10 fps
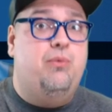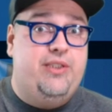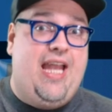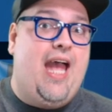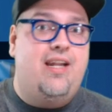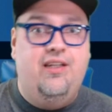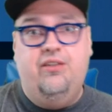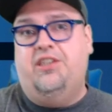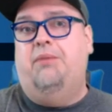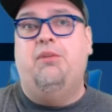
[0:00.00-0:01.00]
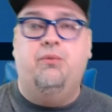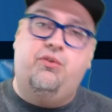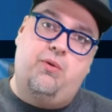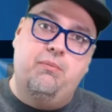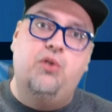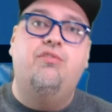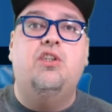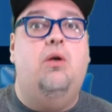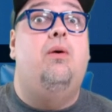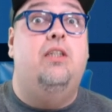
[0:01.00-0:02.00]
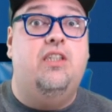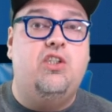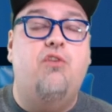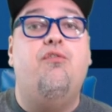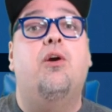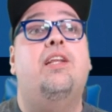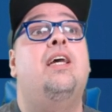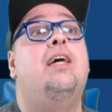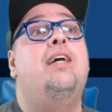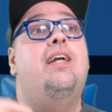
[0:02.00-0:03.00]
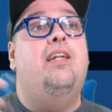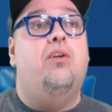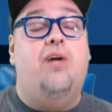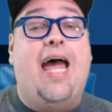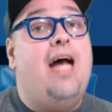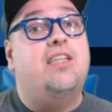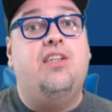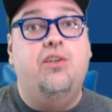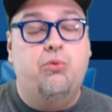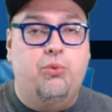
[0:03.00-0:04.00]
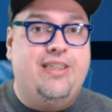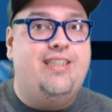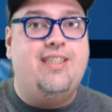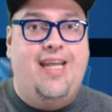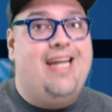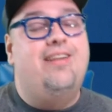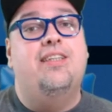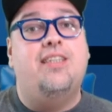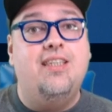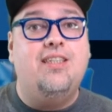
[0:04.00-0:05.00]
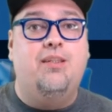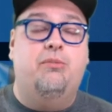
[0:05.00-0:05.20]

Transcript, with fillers: was added or something was removed, so on and so forth, and it'll ask you to rescan the system.